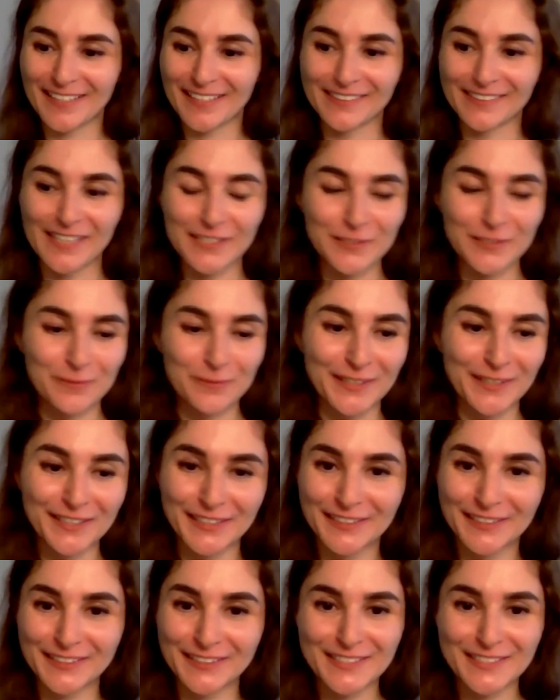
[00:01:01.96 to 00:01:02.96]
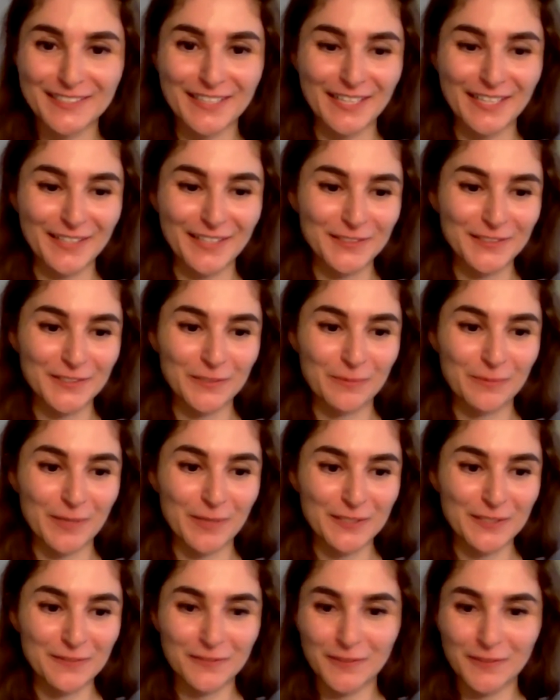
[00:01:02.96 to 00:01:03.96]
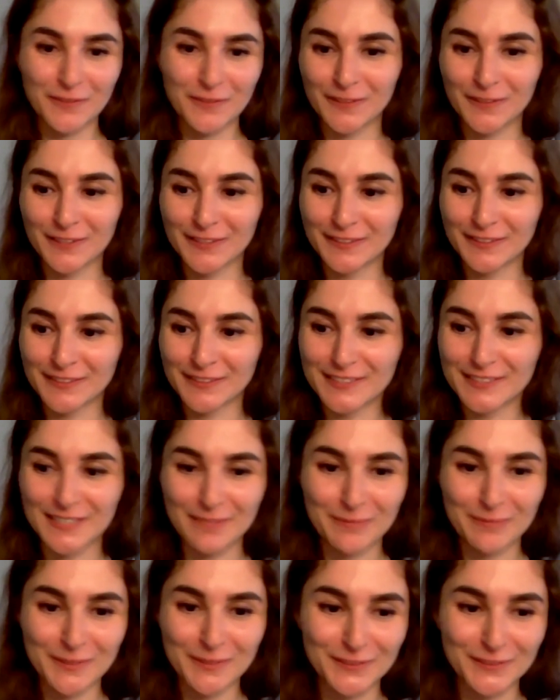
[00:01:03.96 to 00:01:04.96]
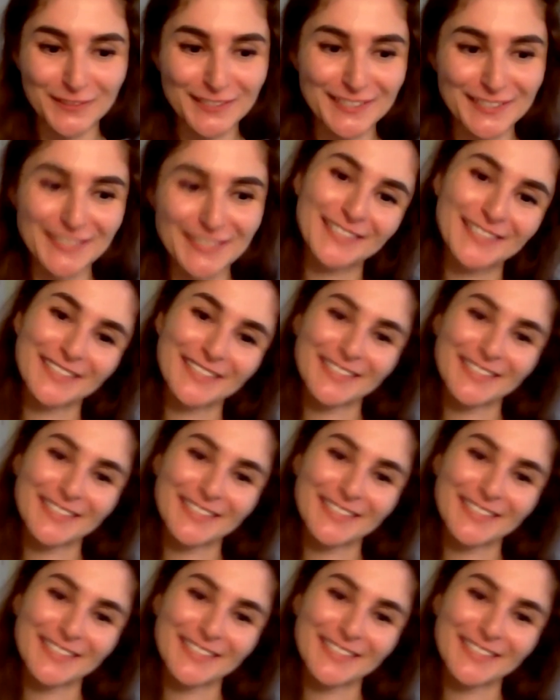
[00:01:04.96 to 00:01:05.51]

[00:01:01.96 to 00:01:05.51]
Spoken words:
Glad to be here. Thank you so much for this opportunity